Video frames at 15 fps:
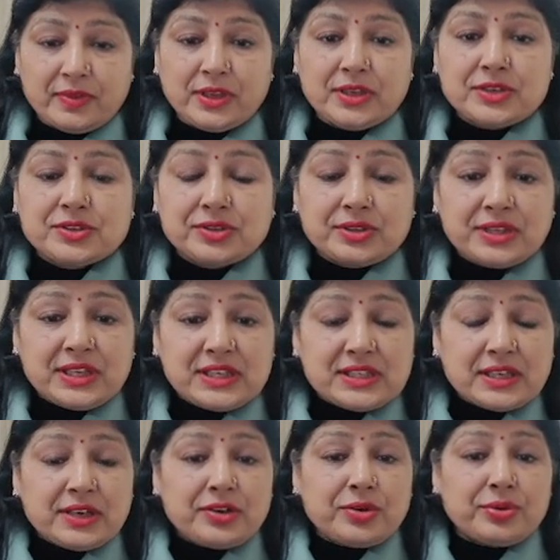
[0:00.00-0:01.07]
So these
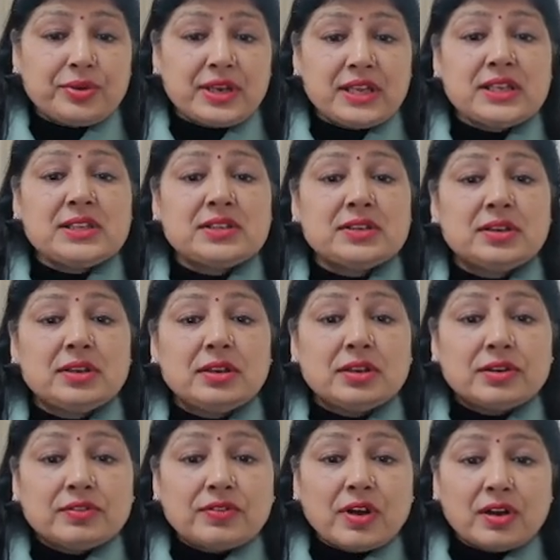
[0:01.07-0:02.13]
are known as
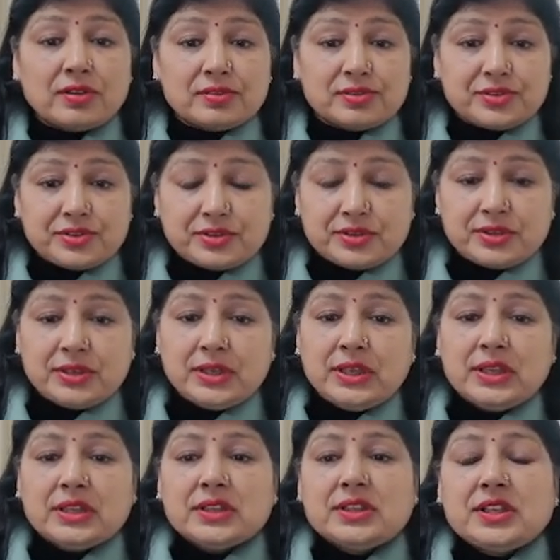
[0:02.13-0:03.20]
vowels.
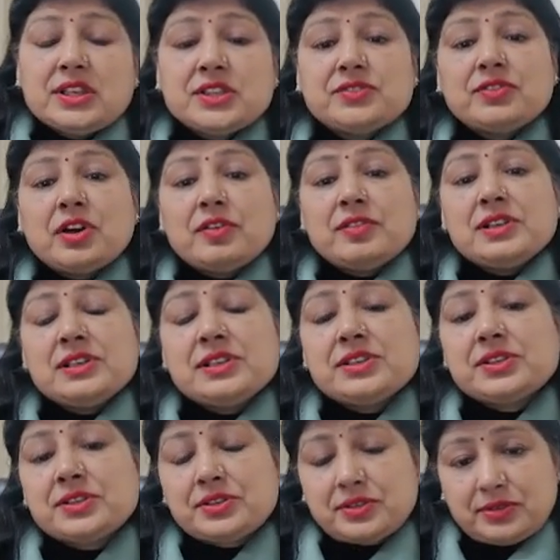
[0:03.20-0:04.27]
These
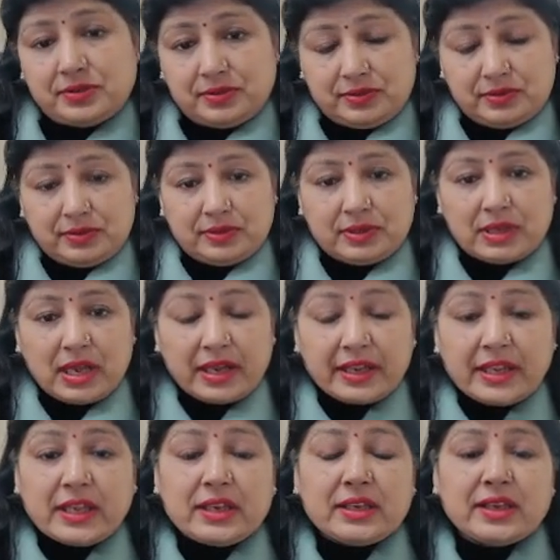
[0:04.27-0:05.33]
vowels
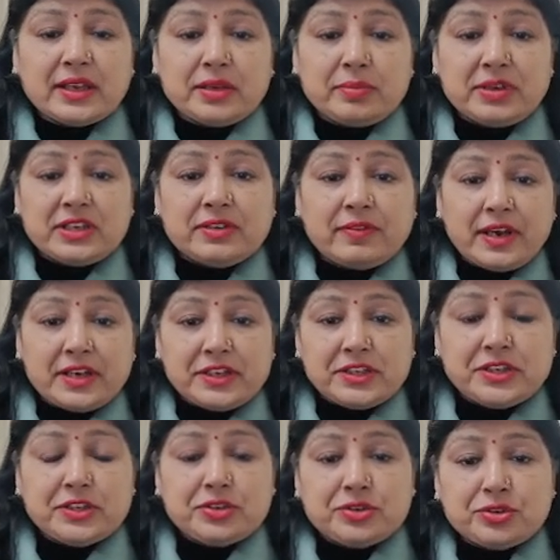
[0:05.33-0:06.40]
again can be divided
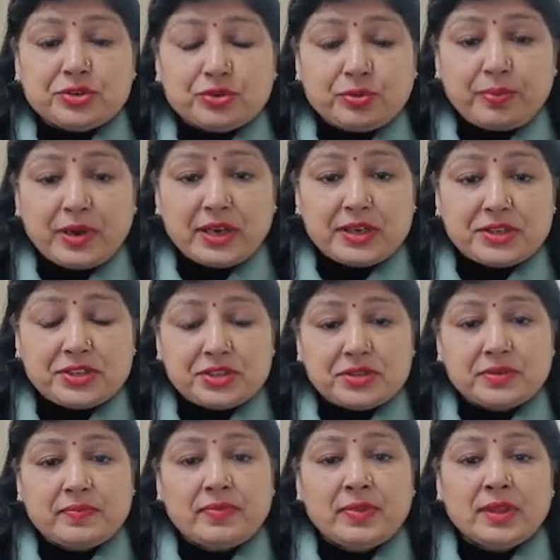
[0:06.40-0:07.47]
into two parts.
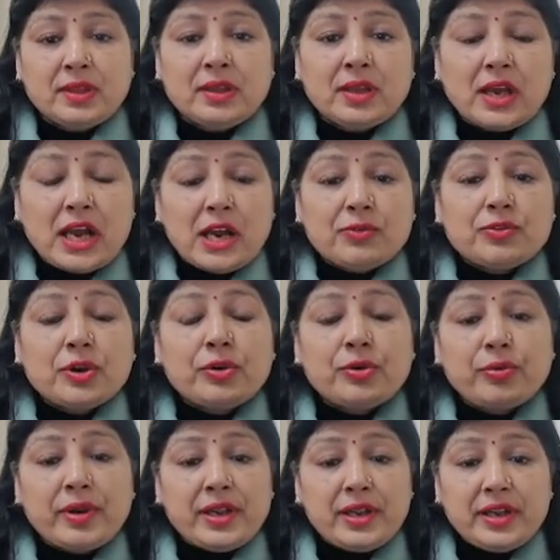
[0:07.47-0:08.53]
Out of
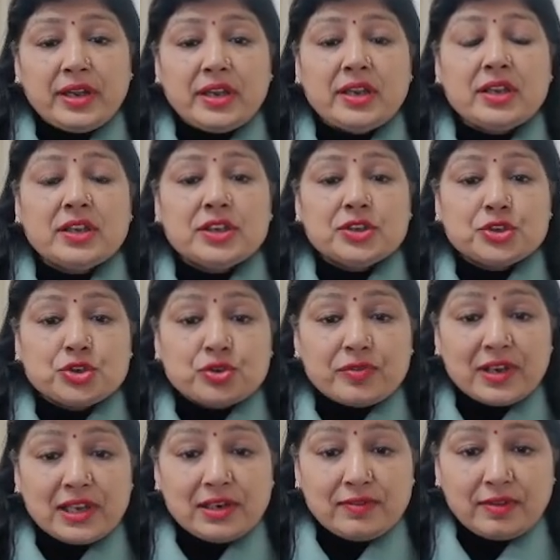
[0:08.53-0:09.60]
20,
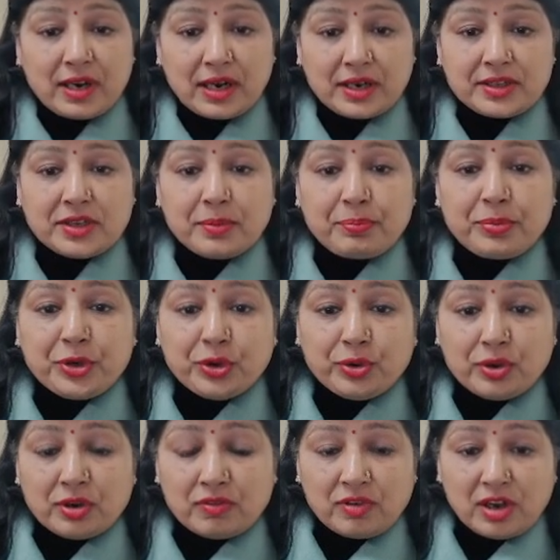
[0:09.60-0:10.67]
12 are the pure
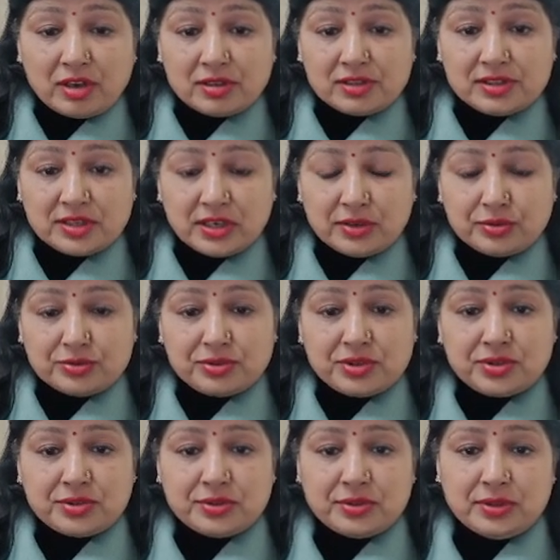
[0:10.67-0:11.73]
vowel
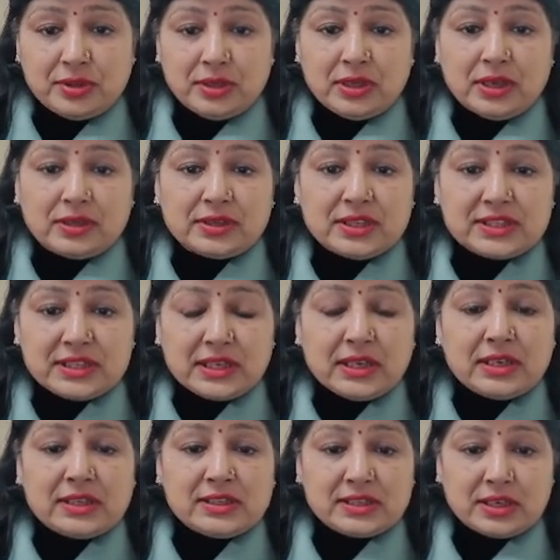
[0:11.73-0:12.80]
sounds, the single
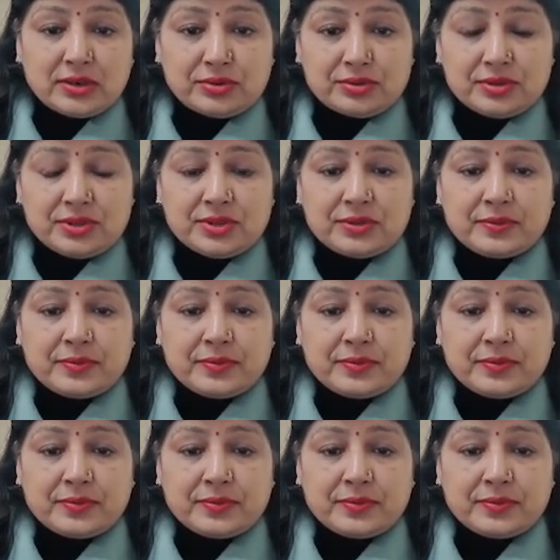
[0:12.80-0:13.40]
sounds,